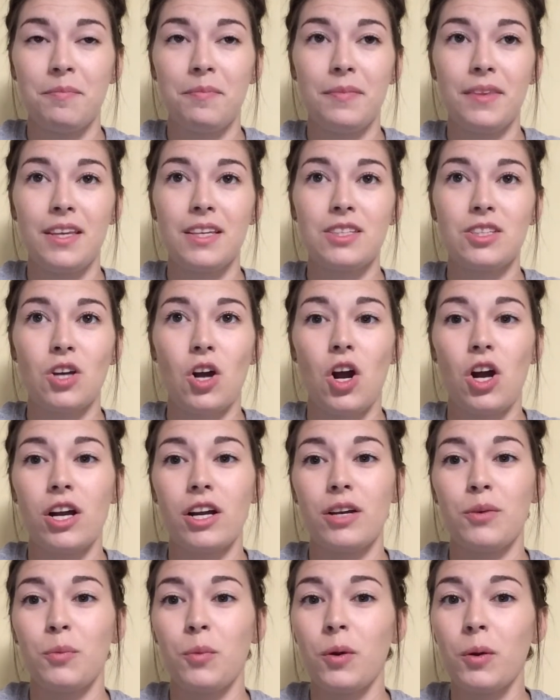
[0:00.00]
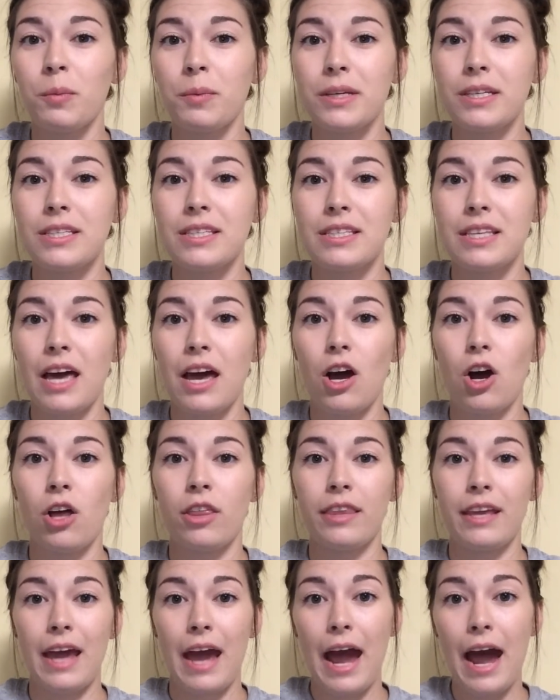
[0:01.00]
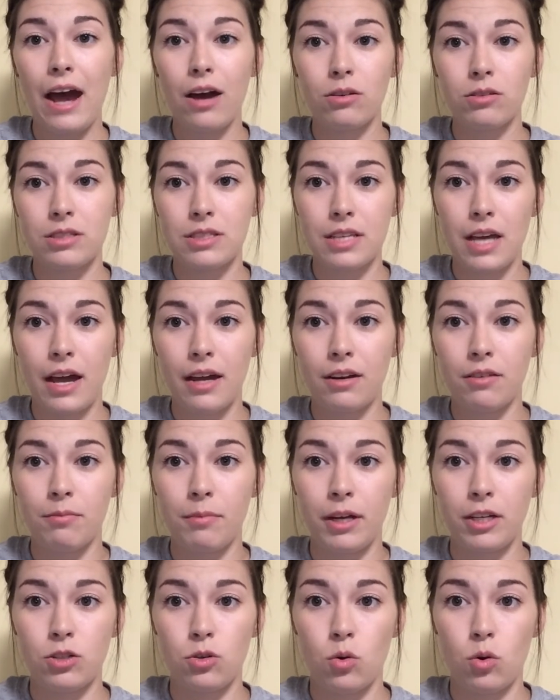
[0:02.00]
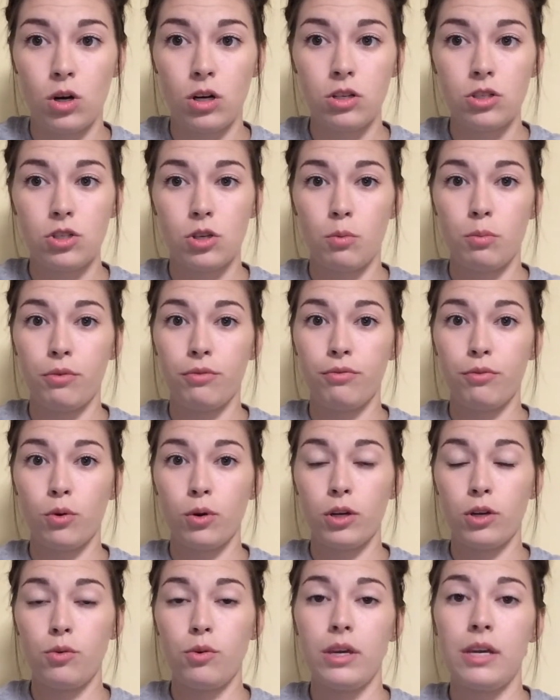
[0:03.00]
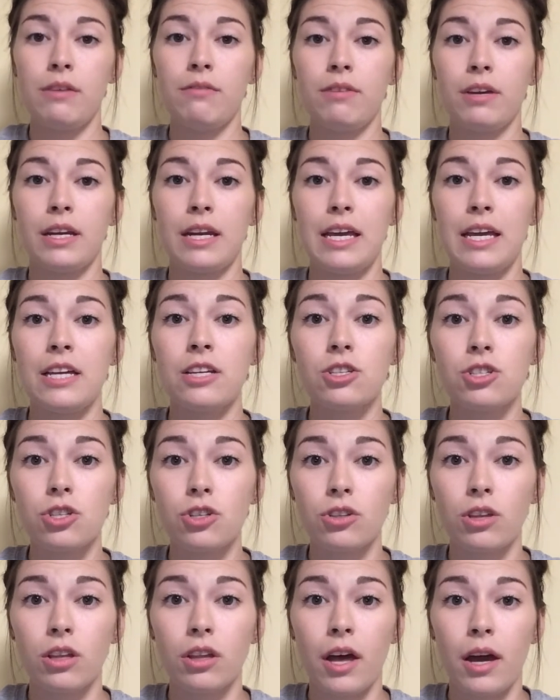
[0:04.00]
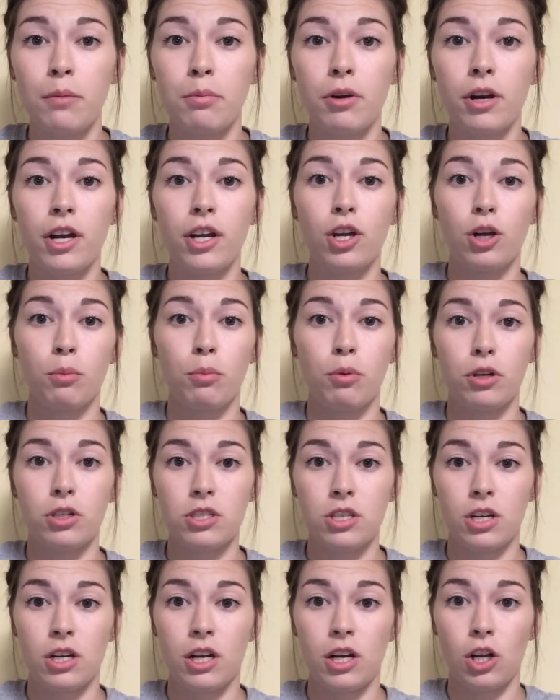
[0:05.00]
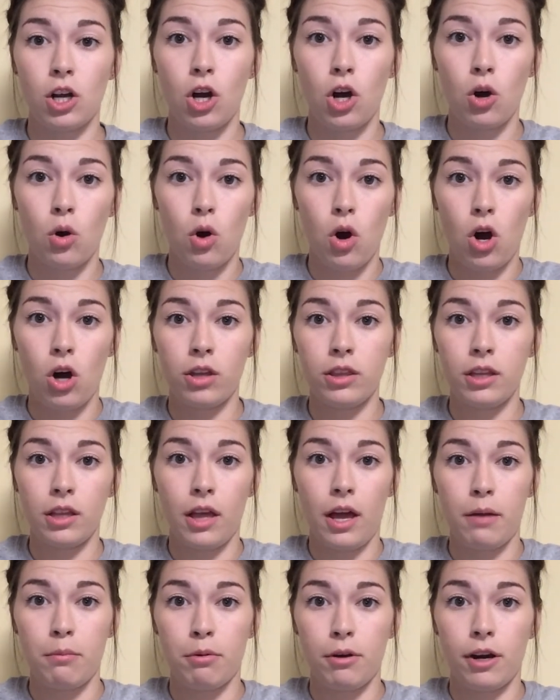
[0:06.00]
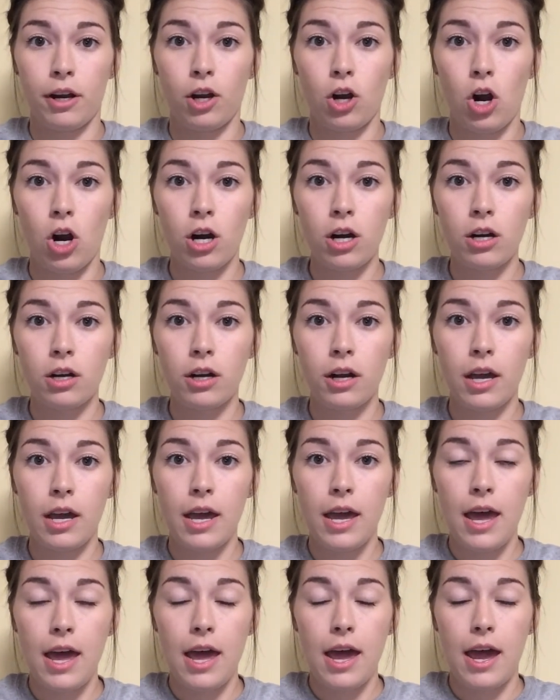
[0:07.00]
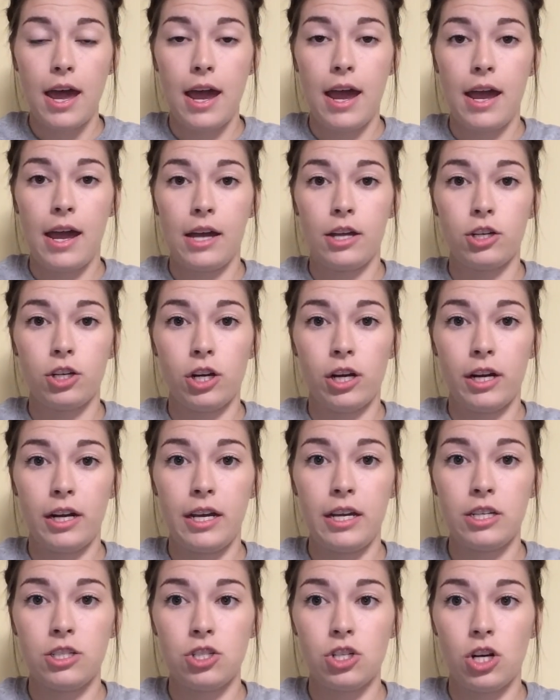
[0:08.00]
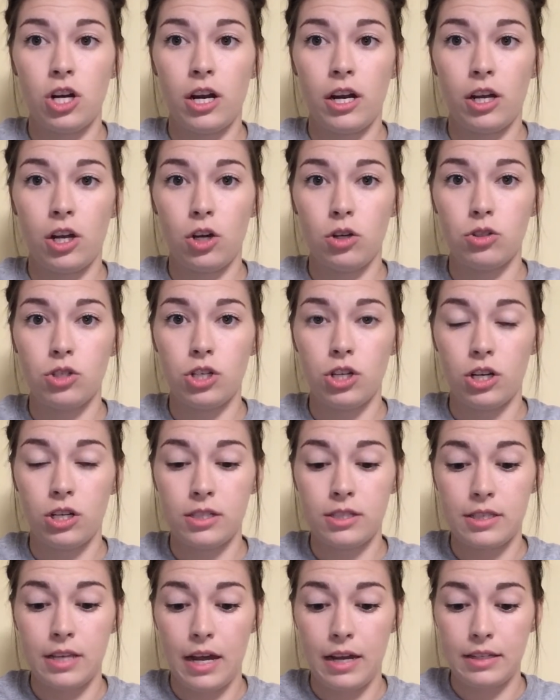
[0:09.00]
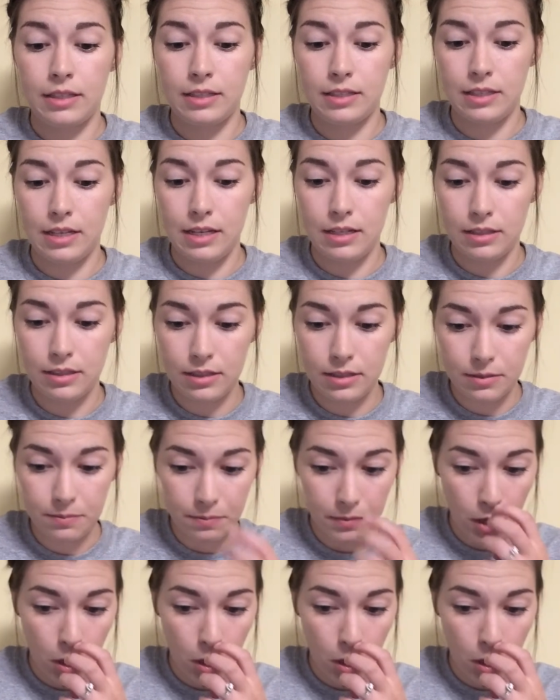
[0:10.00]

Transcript: This cart will be set on the outside of my door, so before you even enter the library, your books are going to go on the library cart, and you're going to enter and go to your assigned seats.